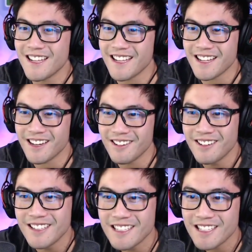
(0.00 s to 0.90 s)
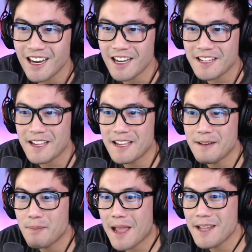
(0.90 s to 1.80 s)
you know, uh,
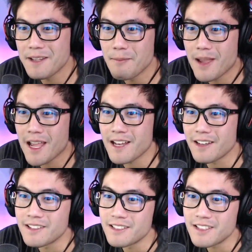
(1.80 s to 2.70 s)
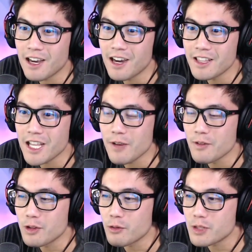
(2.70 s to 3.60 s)
Kid Panda Man, uh, thank you for
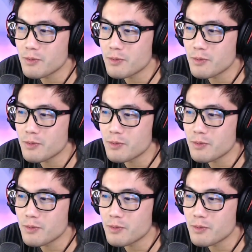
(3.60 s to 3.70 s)
the Twitch